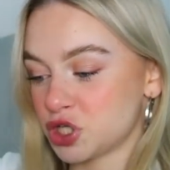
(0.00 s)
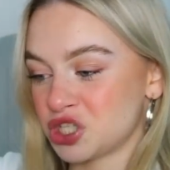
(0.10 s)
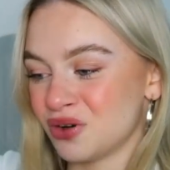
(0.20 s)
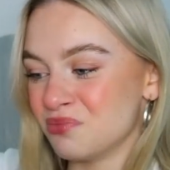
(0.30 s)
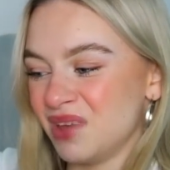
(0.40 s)

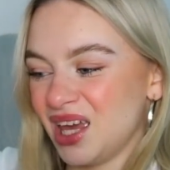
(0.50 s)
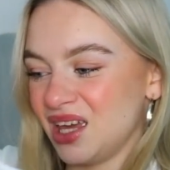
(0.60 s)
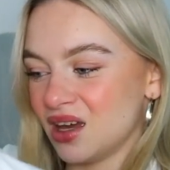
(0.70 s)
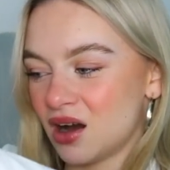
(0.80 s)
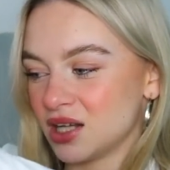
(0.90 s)
just on
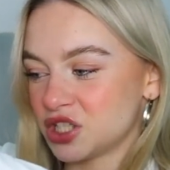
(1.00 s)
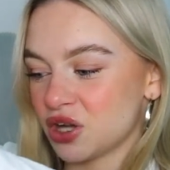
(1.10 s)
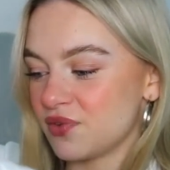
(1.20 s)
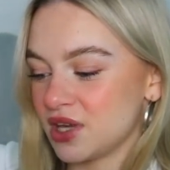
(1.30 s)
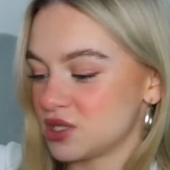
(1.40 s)
me, I just
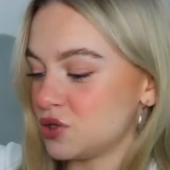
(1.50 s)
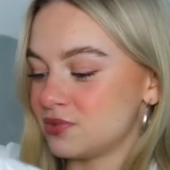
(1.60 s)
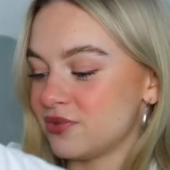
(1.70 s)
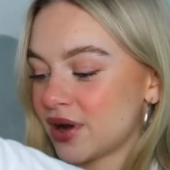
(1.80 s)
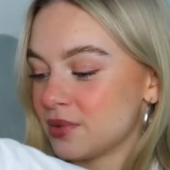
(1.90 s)
don't think it suits me very